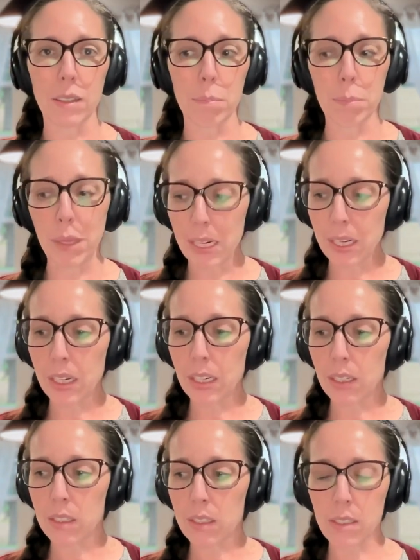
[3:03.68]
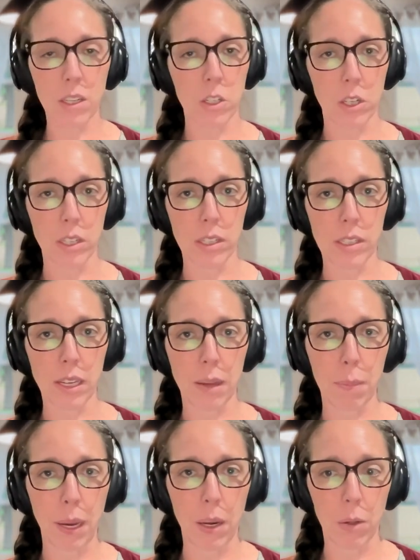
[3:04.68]
making decisions
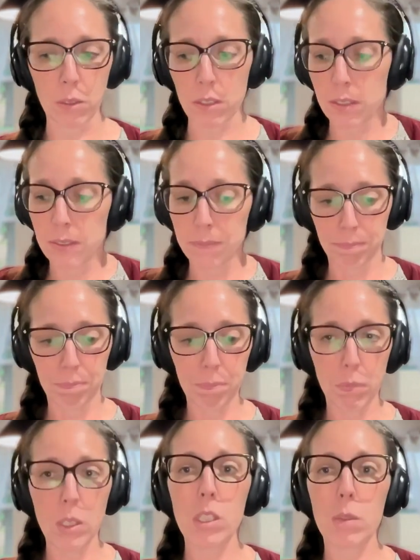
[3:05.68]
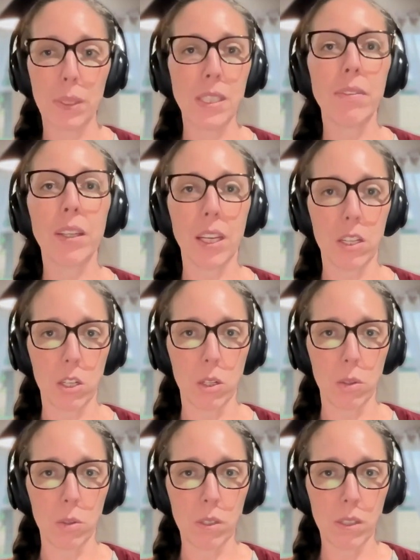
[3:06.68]
about specific
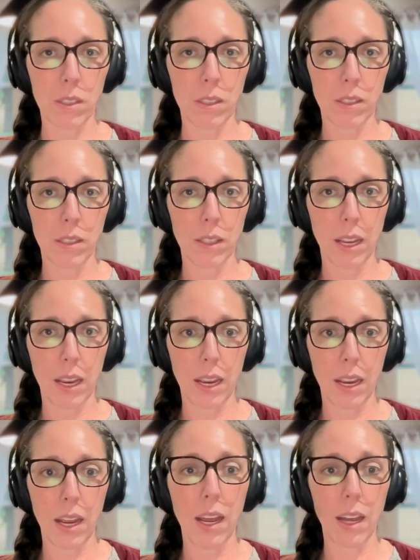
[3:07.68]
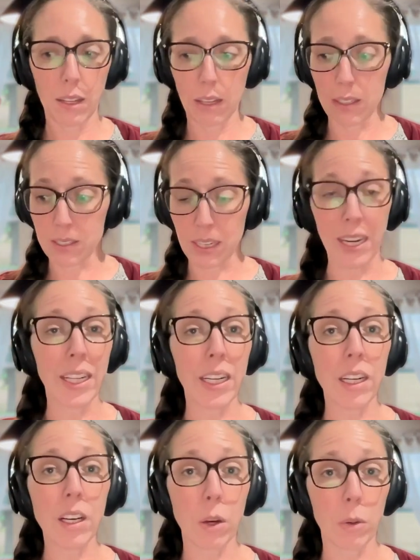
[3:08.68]
issues, assigning
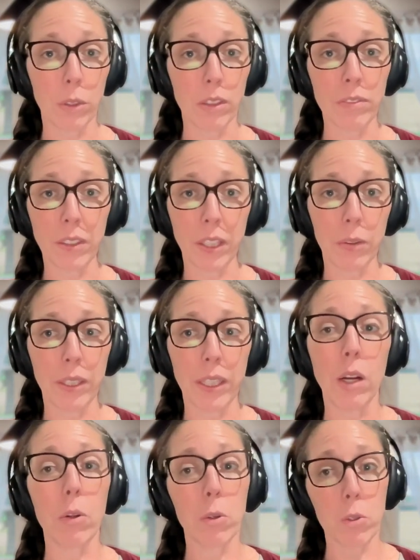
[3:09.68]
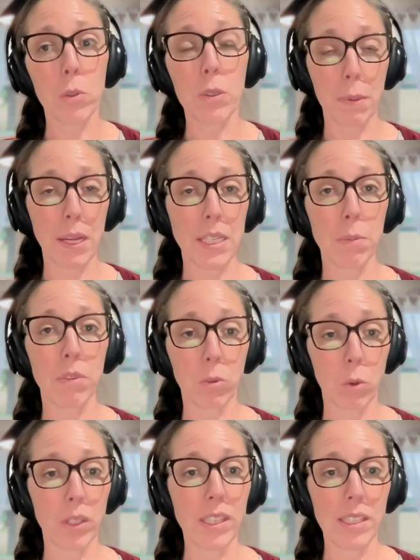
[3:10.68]
an owner, figuring out who's responsible
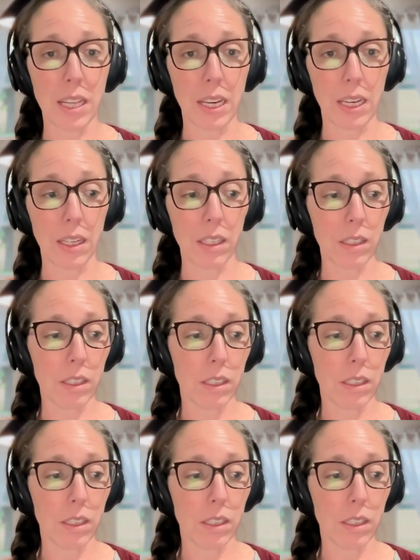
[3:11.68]
for this thing,